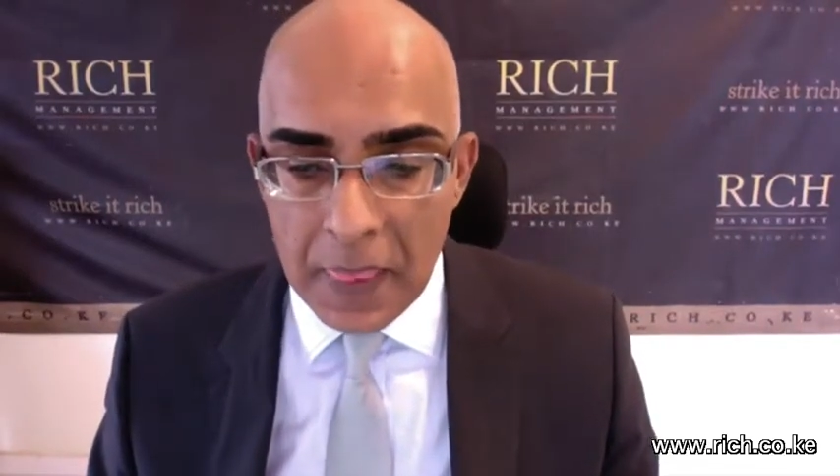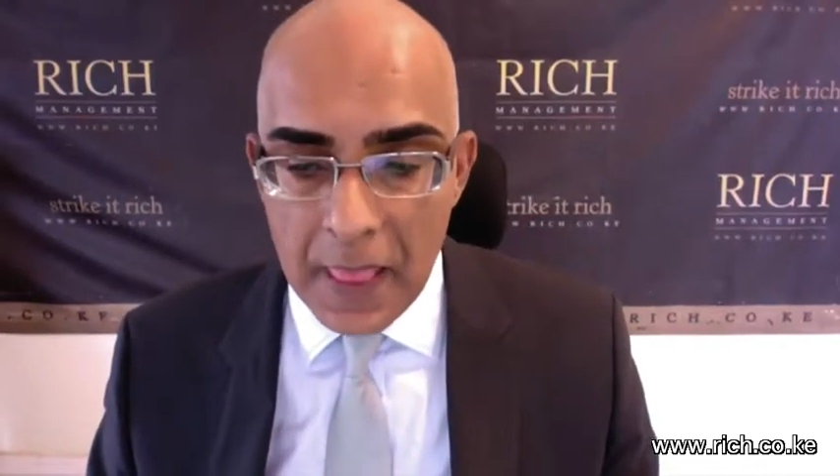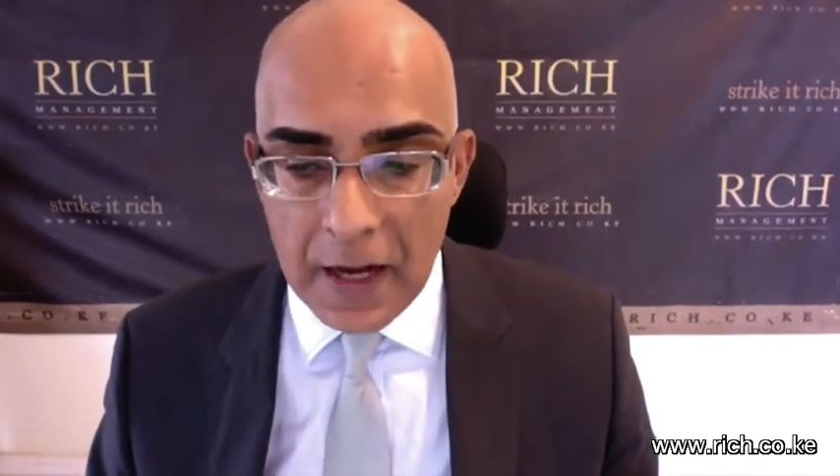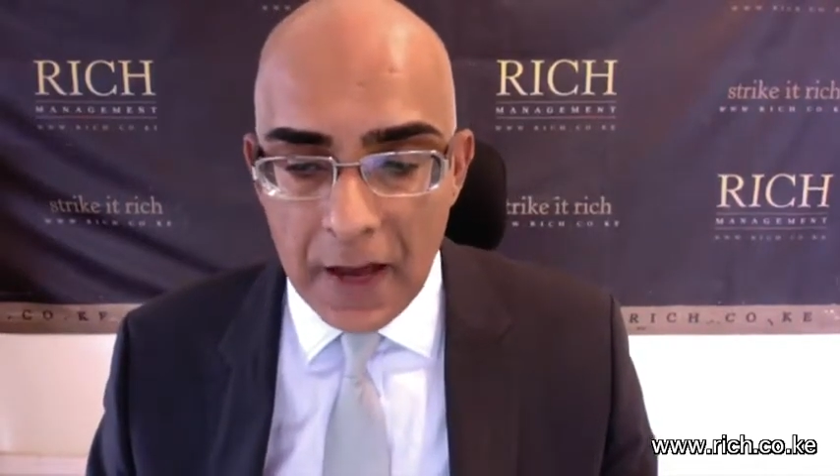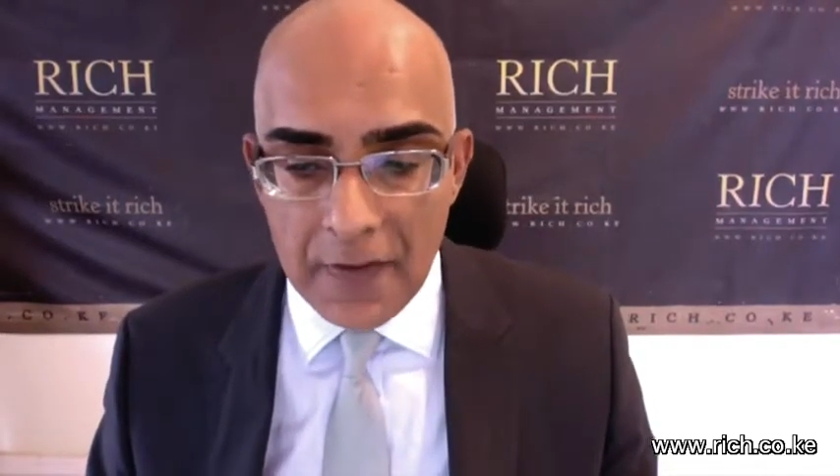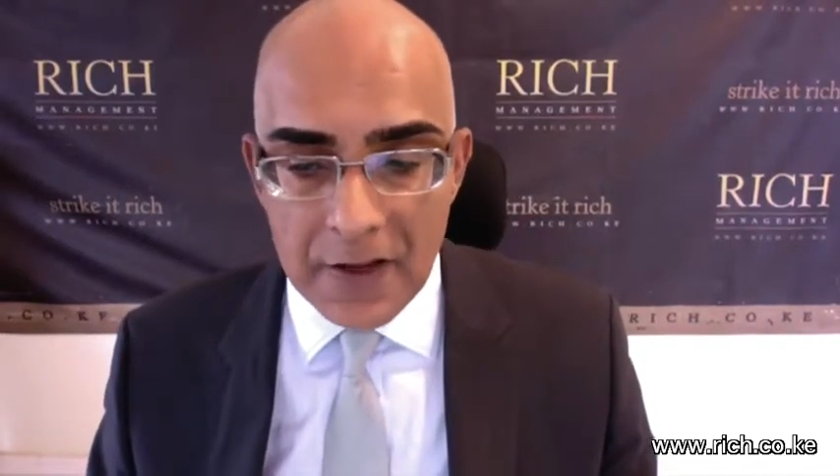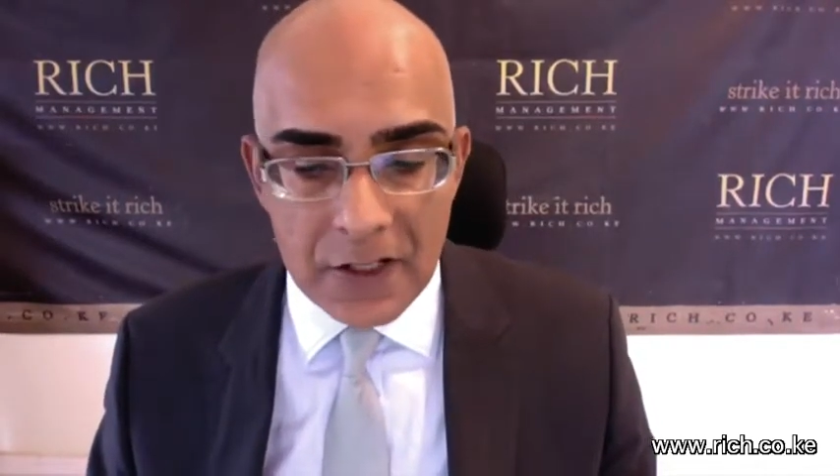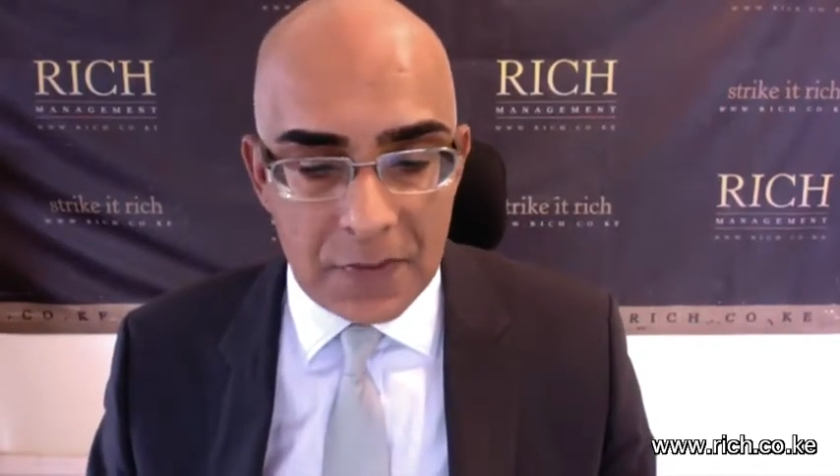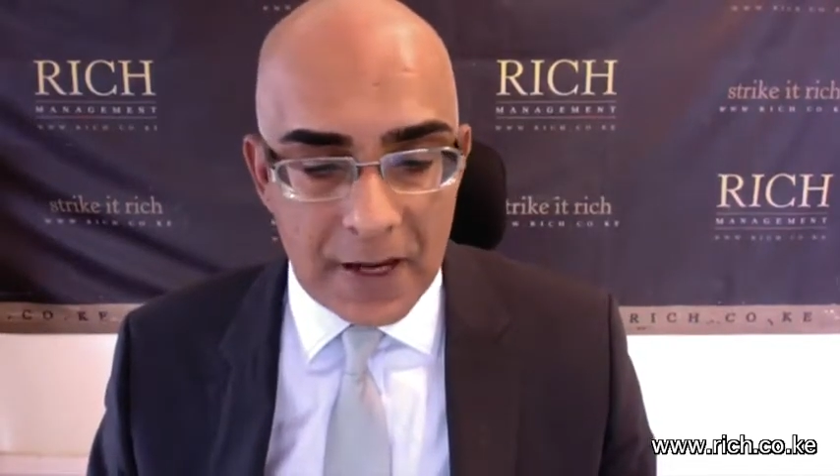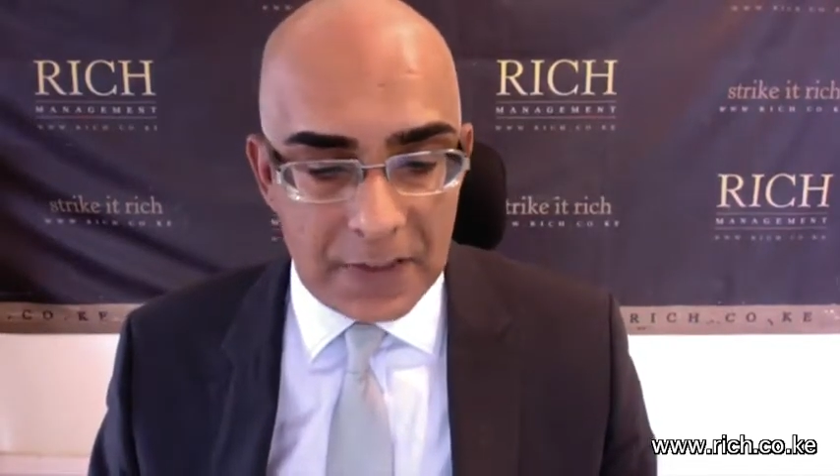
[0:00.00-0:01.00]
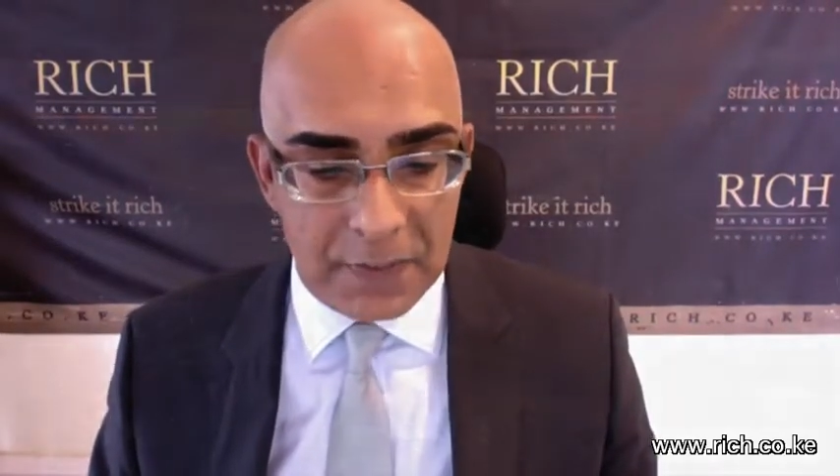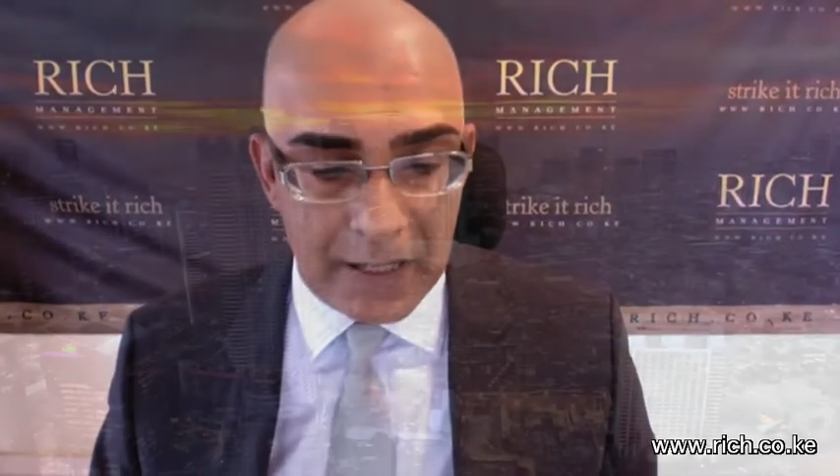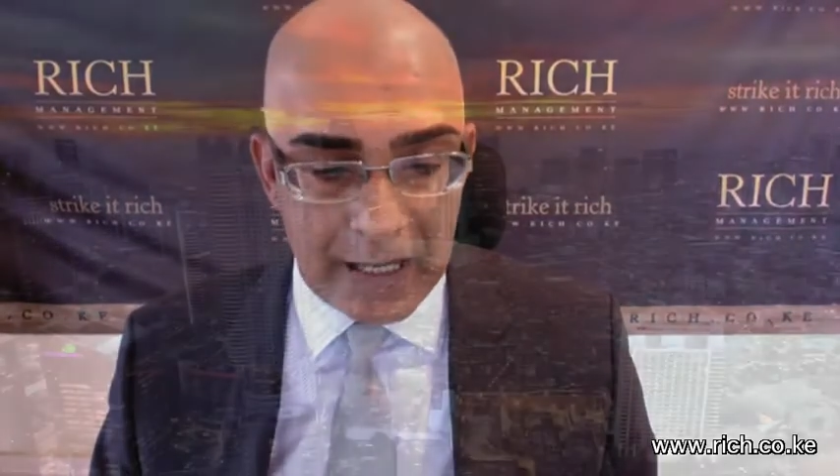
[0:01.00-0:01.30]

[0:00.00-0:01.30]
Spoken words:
that others might blink